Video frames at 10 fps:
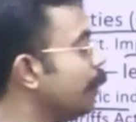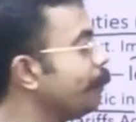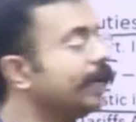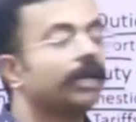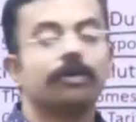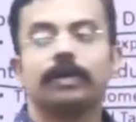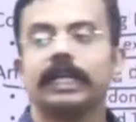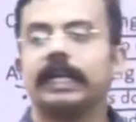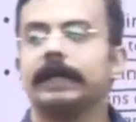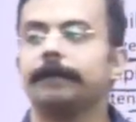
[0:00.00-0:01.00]
to dumping
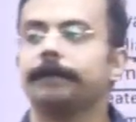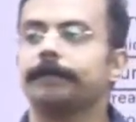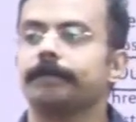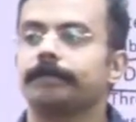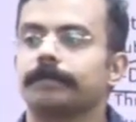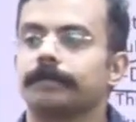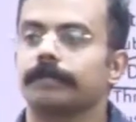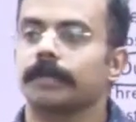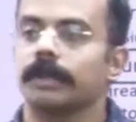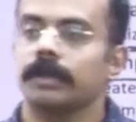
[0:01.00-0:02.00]
duty.
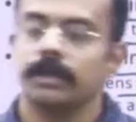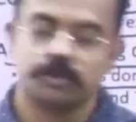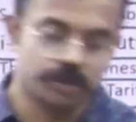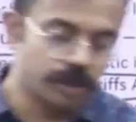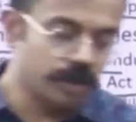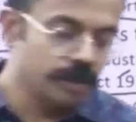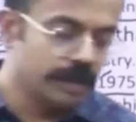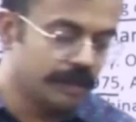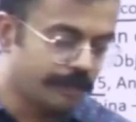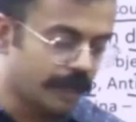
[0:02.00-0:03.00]
So
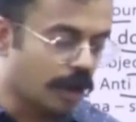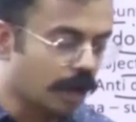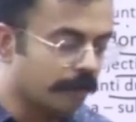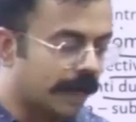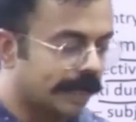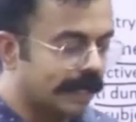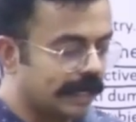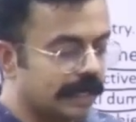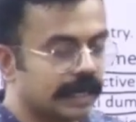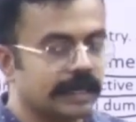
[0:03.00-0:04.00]
if a
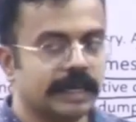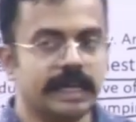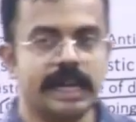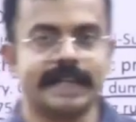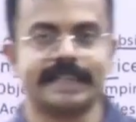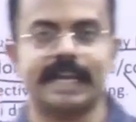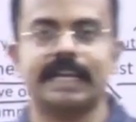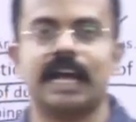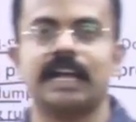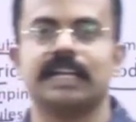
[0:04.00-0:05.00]
non-marketing country like
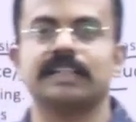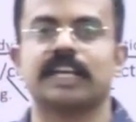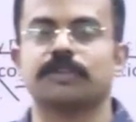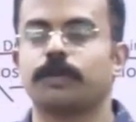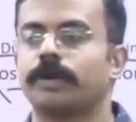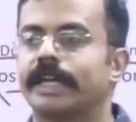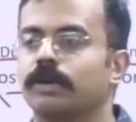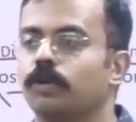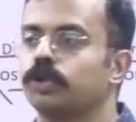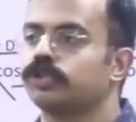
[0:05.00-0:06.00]
China is
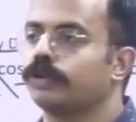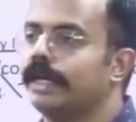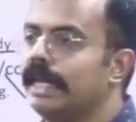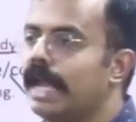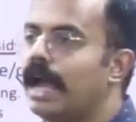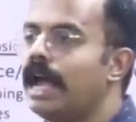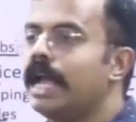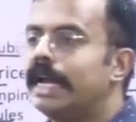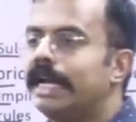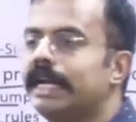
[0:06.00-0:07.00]
exporting goods to India,
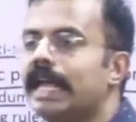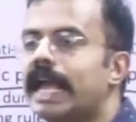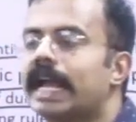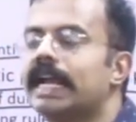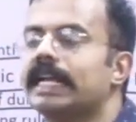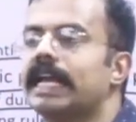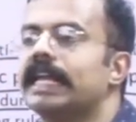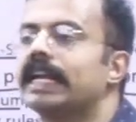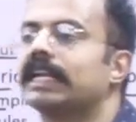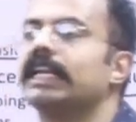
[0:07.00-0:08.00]
India can
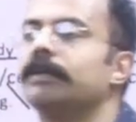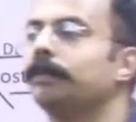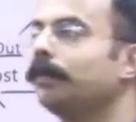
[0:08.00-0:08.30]
directly